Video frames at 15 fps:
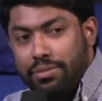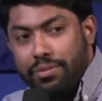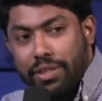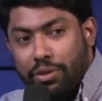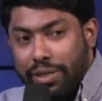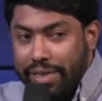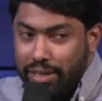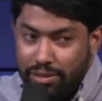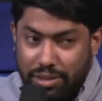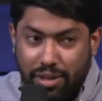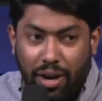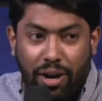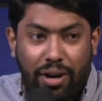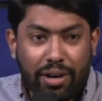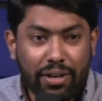when you need a
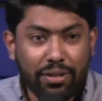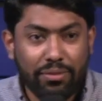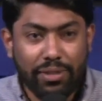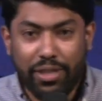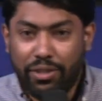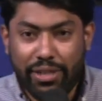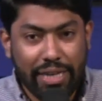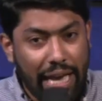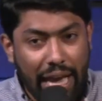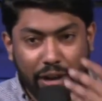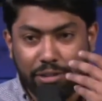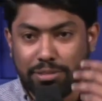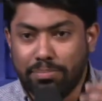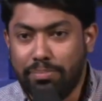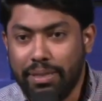car, when you need a
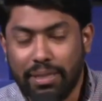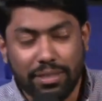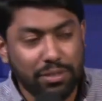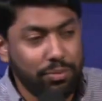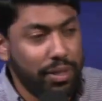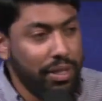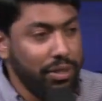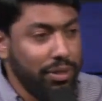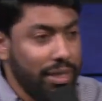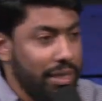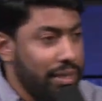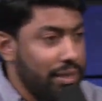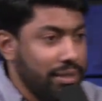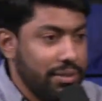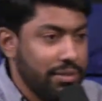house built, when you
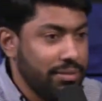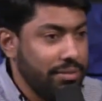need